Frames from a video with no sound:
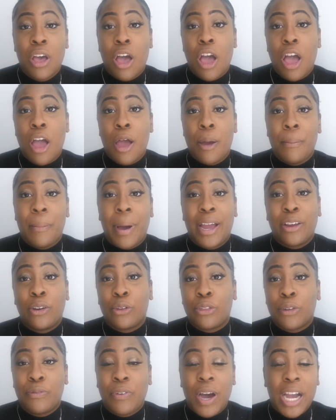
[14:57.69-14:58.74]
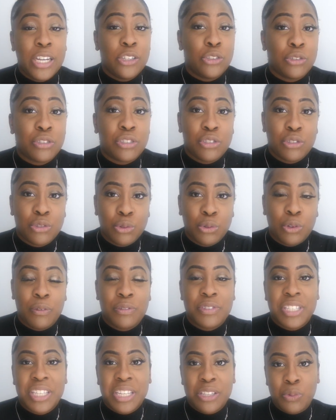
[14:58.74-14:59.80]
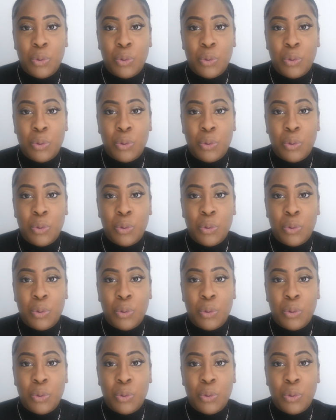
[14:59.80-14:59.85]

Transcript: I got the fire doors installed obviously as